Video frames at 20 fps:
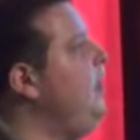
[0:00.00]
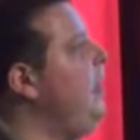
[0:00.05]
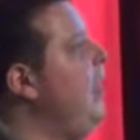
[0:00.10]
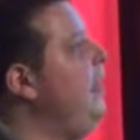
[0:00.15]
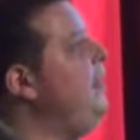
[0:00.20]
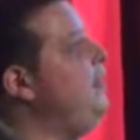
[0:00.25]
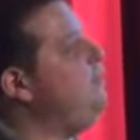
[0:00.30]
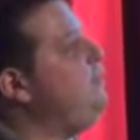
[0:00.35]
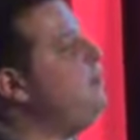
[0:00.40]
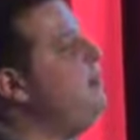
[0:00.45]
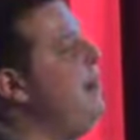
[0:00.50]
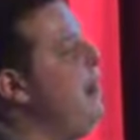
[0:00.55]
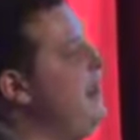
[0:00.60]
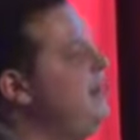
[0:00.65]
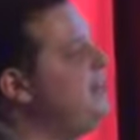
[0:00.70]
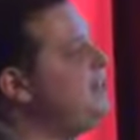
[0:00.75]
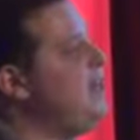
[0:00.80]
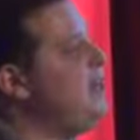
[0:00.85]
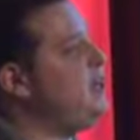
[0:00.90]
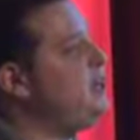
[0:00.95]
And then from an
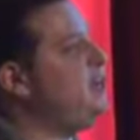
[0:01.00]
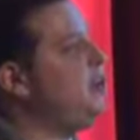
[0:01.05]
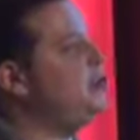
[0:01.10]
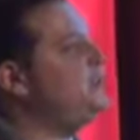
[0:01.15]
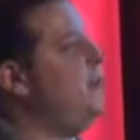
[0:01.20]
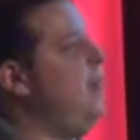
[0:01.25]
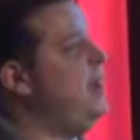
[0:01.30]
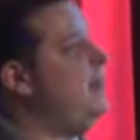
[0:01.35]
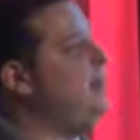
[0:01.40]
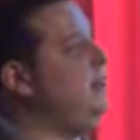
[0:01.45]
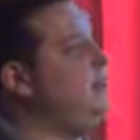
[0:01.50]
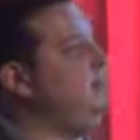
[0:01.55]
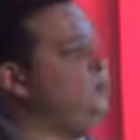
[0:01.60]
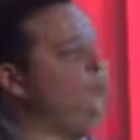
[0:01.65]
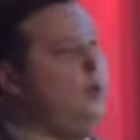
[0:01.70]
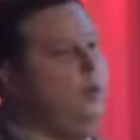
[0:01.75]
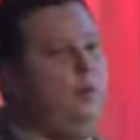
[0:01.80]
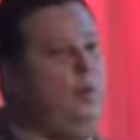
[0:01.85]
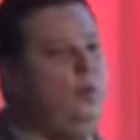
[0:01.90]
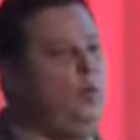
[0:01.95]
insights
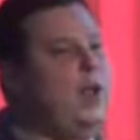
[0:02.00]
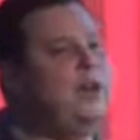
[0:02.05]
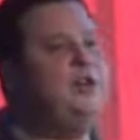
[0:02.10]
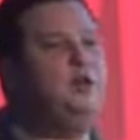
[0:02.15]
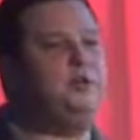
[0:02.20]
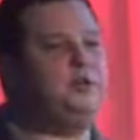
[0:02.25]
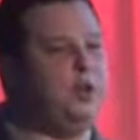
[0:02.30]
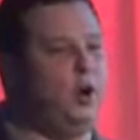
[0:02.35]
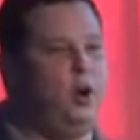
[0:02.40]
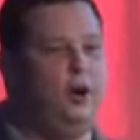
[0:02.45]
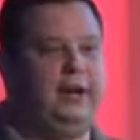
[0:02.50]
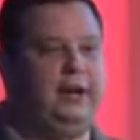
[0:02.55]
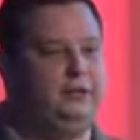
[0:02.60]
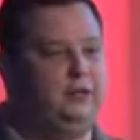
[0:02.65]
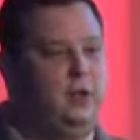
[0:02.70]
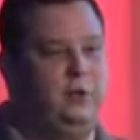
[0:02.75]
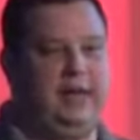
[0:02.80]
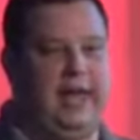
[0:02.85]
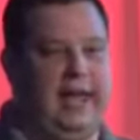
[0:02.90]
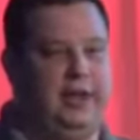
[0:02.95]
perspective, when you target
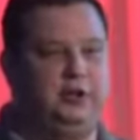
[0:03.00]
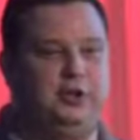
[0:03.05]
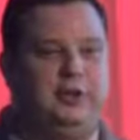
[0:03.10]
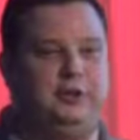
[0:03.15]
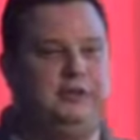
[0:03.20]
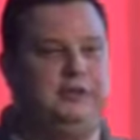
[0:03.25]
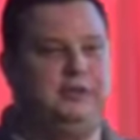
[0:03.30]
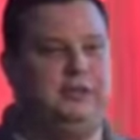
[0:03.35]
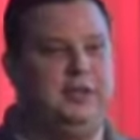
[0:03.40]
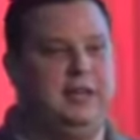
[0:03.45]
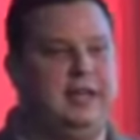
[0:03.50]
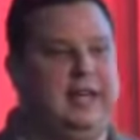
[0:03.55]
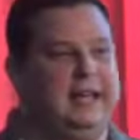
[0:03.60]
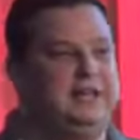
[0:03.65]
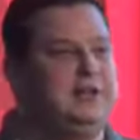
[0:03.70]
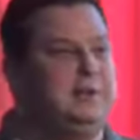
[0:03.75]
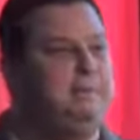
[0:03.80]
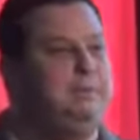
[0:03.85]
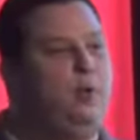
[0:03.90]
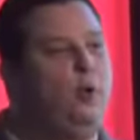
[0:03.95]
locations,
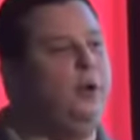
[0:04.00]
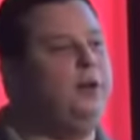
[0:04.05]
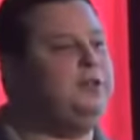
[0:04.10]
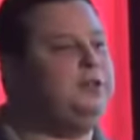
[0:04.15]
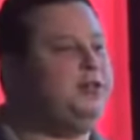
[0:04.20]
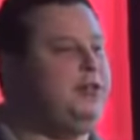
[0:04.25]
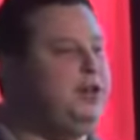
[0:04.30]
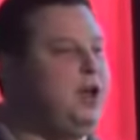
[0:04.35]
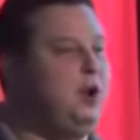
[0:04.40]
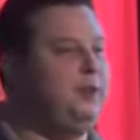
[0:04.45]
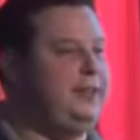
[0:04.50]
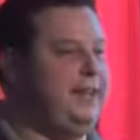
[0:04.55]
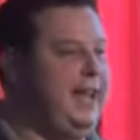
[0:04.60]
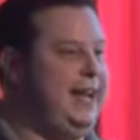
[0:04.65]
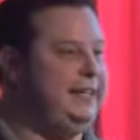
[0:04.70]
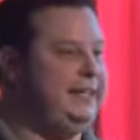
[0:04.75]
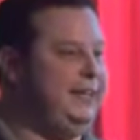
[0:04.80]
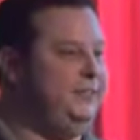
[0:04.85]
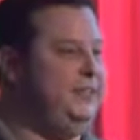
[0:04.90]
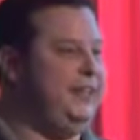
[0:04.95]
it's important to know the
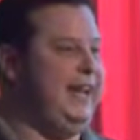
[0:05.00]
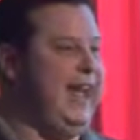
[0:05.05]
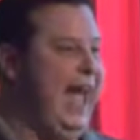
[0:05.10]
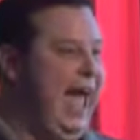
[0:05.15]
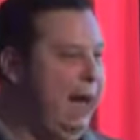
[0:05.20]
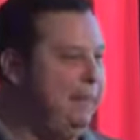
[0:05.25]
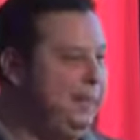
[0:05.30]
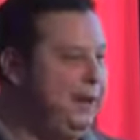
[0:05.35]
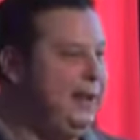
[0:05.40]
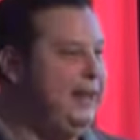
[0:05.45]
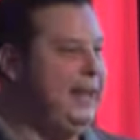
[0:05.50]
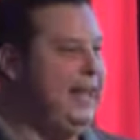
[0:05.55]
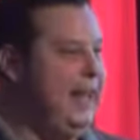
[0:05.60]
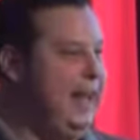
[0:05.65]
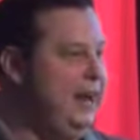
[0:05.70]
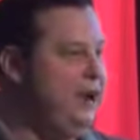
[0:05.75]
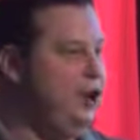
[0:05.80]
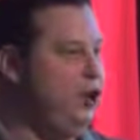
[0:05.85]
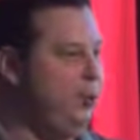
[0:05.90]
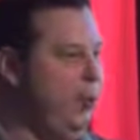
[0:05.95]
activity happening
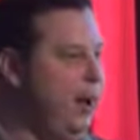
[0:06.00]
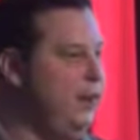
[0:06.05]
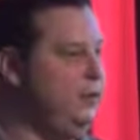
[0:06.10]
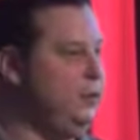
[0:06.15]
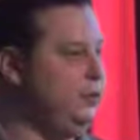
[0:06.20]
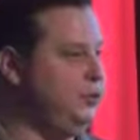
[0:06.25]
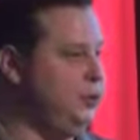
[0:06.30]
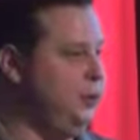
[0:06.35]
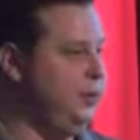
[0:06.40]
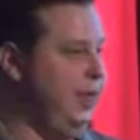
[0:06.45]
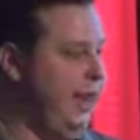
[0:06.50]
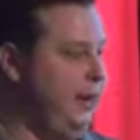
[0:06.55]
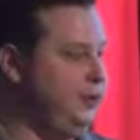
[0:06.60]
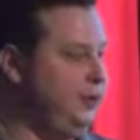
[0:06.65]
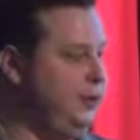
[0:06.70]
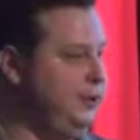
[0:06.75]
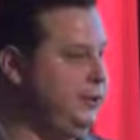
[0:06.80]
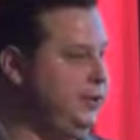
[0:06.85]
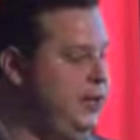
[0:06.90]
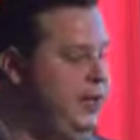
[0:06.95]
in and around those
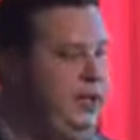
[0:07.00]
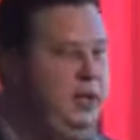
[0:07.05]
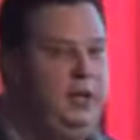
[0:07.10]
locations.